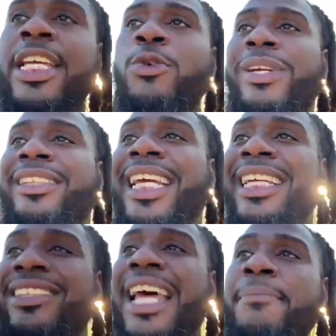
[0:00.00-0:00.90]
Then you wanna
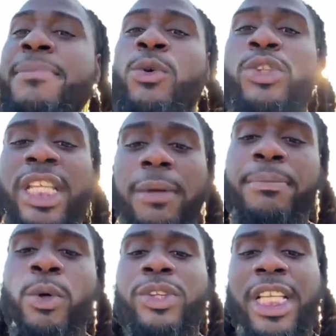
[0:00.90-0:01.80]
take like milk
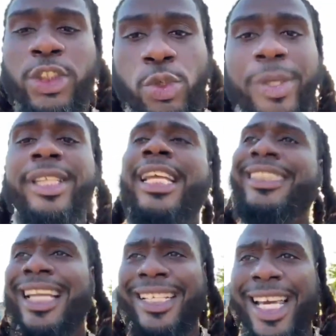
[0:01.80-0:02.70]
thistle and
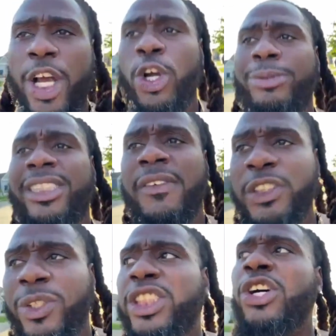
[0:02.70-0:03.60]
things like that, herbs and
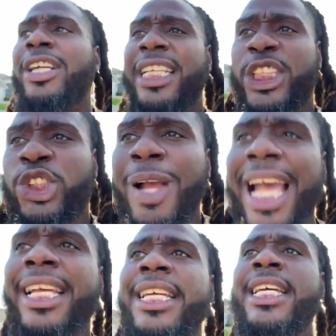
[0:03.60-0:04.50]
stuff, it's gonna start to
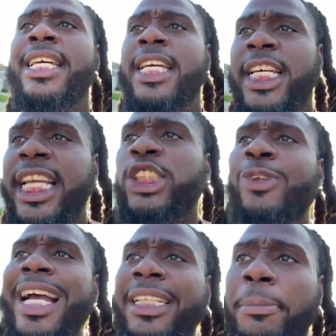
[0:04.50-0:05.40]
extract
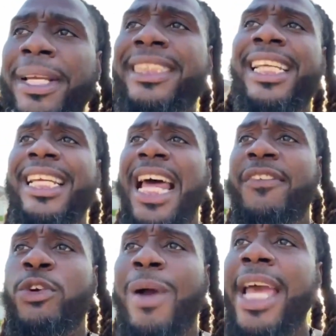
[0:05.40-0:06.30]
the benzene
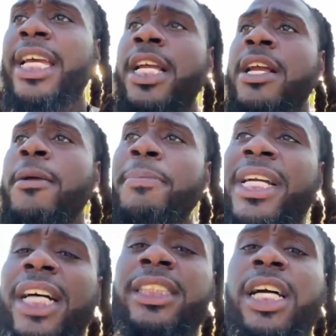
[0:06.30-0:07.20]
out of you, right?
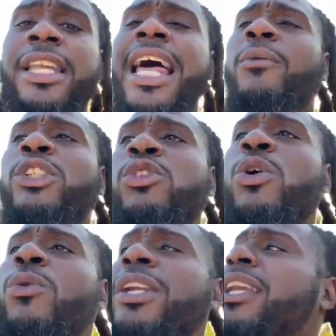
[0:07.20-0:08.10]
Because a lot
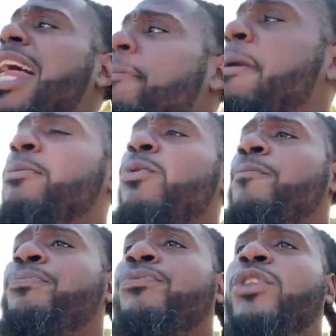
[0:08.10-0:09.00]
of
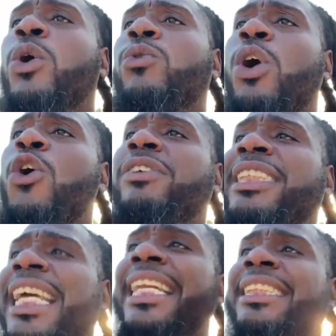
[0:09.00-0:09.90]
people don't
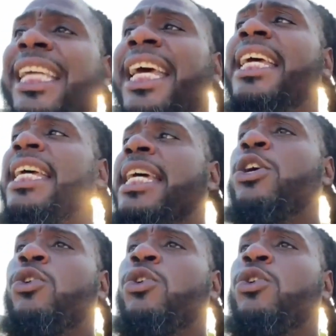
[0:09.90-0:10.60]
understand is that